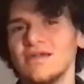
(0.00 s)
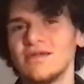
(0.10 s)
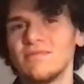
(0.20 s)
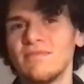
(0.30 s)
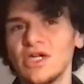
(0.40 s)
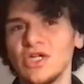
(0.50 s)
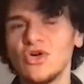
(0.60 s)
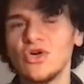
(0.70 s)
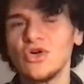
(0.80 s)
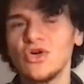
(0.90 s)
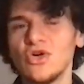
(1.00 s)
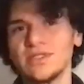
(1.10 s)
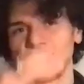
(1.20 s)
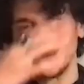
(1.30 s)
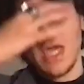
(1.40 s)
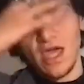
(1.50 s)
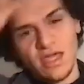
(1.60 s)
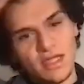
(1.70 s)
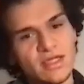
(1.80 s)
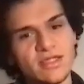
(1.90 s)
my goal is to
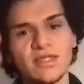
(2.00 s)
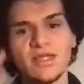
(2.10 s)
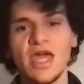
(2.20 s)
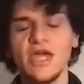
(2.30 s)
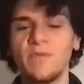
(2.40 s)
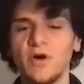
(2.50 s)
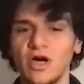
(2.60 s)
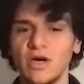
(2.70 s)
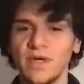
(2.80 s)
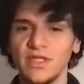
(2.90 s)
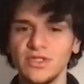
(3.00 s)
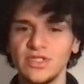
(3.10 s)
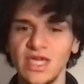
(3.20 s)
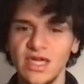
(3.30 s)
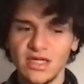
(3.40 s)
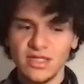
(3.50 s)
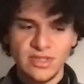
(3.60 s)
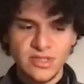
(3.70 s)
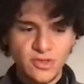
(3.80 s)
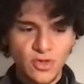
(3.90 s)
take A-pop and to take the
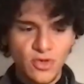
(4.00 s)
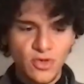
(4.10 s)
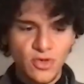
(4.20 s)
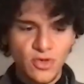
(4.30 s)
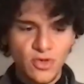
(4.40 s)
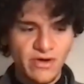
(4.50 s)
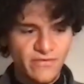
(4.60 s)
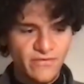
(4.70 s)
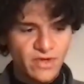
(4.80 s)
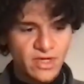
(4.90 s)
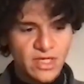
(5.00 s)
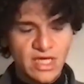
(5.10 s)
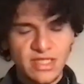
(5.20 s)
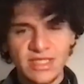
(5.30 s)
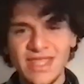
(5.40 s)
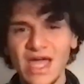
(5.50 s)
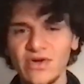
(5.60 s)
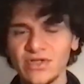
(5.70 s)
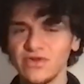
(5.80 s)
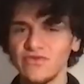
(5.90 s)
story of and the
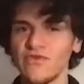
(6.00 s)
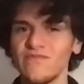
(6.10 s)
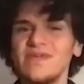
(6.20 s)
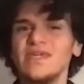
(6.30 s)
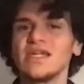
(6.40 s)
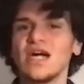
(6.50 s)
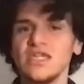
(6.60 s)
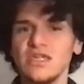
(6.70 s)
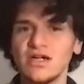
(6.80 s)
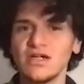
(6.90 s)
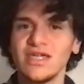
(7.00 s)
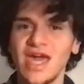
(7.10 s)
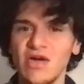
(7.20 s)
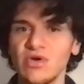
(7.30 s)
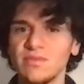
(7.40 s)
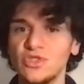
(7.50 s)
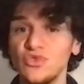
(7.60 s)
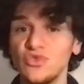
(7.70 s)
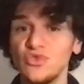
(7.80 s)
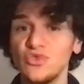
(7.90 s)
narrative of being a young Arab
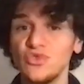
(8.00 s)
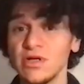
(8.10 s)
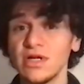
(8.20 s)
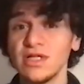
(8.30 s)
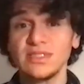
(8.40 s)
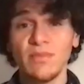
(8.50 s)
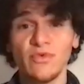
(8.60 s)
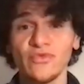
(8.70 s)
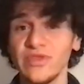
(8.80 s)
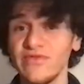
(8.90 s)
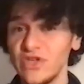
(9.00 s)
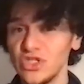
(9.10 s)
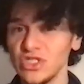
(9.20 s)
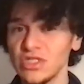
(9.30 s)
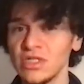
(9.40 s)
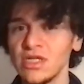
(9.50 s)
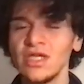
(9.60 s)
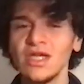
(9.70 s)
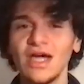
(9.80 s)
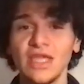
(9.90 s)
dreamer and someone with a vision,
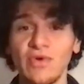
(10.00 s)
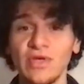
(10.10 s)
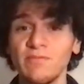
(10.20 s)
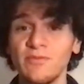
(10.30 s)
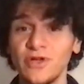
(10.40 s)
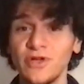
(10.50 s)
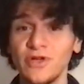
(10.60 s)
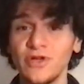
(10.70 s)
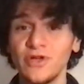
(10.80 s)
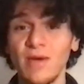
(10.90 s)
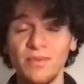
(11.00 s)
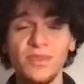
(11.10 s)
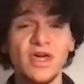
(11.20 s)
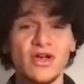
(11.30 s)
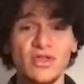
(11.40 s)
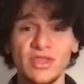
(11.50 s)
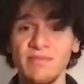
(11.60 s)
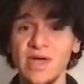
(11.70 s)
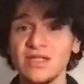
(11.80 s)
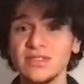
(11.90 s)
and I want to put it up there on the
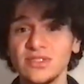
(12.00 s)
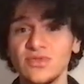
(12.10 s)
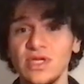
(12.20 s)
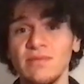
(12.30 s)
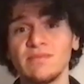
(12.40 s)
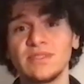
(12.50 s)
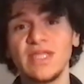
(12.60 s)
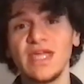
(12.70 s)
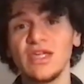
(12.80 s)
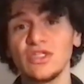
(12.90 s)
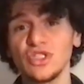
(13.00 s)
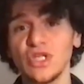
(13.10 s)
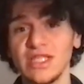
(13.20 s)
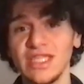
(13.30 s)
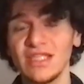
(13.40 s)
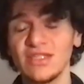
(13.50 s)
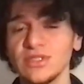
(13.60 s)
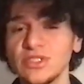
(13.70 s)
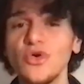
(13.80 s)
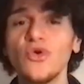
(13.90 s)
mainstream stage and get the
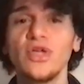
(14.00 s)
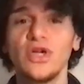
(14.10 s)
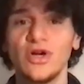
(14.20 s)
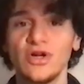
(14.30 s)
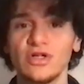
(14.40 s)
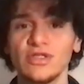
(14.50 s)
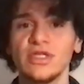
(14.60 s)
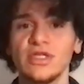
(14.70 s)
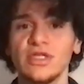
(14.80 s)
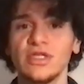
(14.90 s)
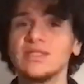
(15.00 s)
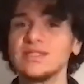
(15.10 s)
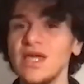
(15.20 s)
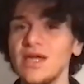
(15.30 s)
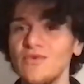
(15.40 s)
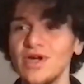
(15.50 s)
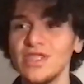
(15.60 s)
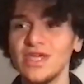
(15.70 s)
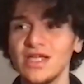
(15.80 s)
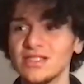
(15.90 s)
story heard the same way
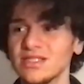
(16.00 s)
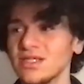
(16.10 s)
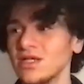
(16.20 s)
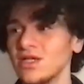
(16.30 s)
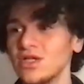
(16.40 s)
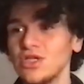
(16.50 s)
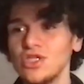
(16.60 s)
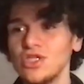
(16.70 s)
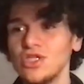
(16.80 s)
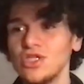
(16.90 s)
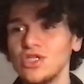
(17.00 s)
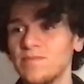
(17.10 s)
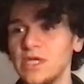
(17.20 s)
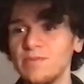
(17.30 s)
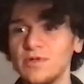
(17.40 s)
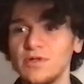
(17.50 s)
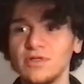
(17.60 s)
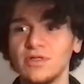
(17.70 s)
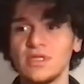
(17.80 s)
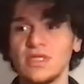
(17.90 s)
that
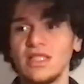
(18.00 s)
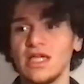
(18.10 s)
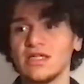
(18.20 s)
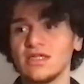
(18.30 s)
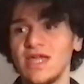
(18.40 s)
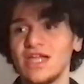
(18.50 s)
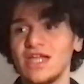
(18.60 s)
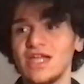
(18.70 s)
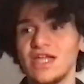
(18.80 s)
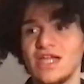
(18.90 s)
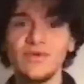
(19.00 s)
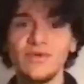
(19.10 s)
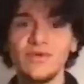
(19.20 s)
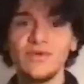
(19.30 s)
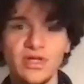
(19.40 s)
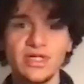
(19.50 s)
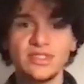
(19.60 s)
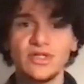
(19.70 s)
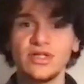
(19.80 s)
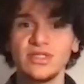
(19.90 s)
people like Ed Sheeran's story
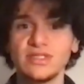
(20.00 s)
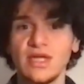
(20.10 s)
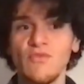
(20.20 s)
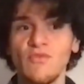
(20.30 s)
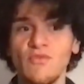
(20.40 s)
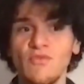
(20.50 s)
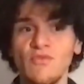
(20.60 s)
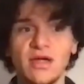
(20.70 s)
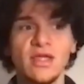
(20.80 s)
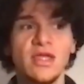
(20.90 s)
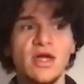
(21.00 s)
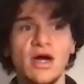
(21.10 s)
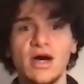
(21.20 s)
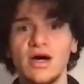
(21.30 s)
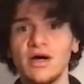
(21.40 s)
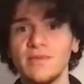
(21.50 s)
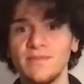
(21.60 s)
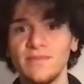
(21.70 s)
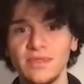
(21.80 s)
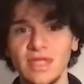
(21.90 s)
is heard, the same way that
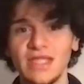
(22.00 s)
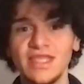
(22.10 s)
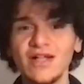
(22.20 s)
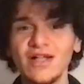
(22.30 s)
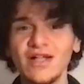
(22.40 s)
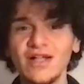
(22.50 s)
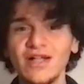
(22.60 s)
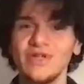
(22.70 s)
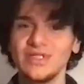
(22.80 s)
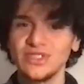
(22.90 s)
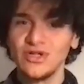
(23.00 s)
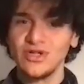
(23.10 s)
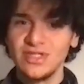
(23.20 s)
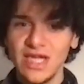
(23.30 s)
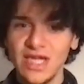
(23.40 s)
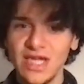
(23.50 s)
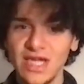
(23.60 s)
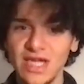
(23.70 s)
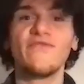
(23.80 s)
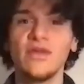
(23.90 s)
Adele's story is heard, Taylor
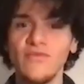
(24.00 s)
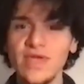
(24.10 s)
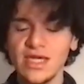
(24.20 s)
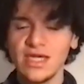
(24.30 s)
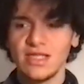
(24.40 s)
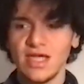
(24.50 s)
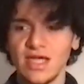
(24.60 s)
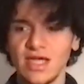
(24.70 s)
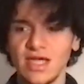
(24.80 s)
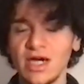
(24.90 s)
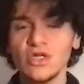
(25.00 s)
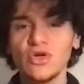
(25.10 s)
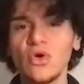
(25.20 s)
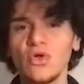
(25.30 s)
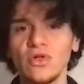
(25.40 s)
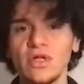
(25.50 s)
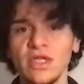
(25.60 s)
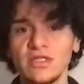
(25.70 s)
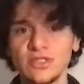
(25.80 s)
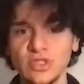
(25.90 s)
Swift, The Weeknd. My goal
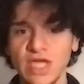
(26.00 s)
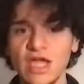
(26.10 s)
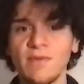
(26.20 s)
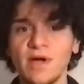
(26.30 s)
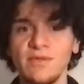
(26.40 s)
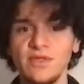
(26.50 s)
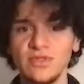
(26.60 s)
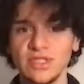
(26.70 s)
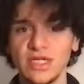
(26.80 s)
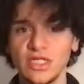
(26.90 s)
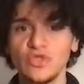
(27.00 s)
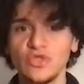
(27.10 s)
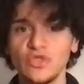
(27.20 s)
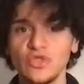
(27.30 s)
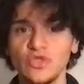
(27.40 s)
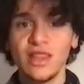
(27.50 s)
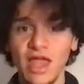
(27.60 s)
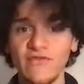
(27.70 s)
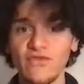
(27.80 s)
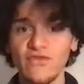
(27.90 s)
is to take my music to that
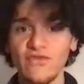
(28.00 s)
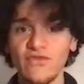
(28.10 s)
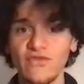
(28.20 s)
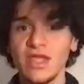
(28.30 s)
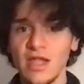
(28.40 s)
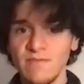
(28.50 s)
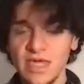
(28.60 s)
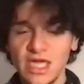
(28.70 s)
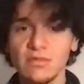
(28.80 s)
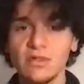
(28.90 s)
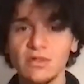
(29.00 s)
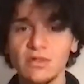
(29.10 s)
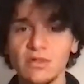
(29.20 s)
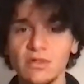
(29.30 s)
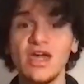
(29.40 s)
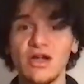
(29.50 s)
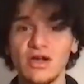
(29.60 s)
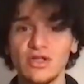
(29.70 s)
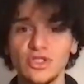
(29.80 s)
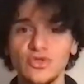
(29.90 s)
level and be able to
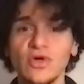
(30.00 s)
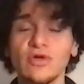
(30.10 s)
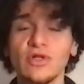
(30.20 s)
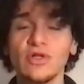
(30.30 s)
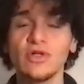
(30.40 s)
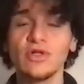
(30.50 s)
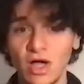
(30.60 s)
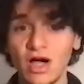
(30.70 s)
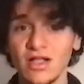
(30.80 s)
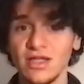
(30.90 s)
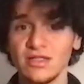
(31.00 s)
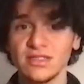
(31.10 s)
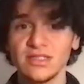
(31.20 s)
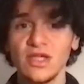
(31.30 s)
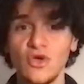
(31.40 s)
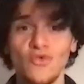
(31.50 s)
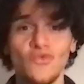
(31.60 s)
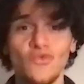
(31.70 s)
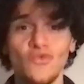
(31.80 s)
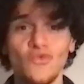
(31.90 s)
share to a global audience what
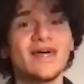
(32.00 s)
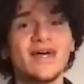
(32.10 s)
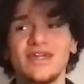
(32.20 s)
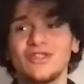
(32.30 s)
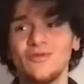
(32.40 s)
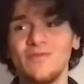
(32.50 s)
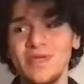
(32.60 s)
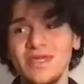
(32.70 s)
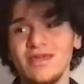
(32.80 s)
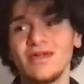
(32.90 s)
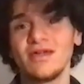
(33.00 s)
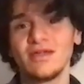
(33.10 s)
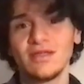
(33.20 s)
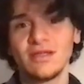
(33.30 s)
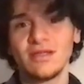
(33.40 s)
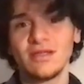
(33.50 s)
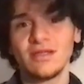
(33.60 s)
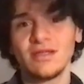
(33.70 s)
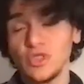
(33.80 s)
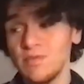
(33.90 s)
it's like to be
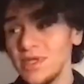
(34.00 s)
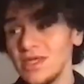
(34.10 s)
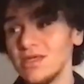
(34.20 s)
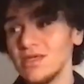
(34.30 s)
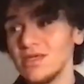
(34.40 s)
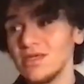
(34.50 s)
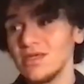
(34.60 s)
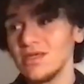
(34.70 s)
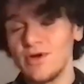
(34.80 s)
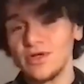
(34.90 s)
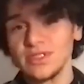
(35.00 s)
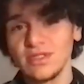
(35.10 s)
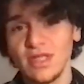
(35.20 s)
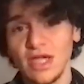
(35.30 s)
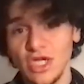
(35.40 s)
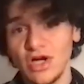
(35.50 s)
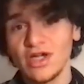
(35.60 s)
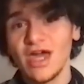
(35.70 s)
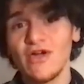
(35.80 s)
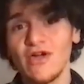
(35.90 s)
a person, a young
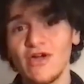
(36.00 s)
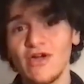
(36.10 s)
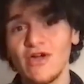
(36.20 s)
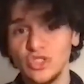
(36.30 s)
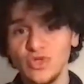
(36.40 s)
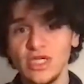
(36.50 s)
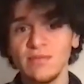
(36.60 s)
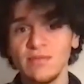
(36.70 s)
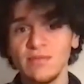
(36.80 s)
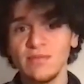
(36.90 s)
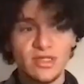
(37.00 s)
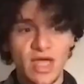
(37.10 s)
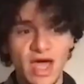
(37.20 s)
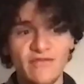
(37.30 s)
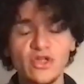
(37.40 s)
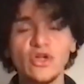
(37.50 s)
Arab with a dream, and having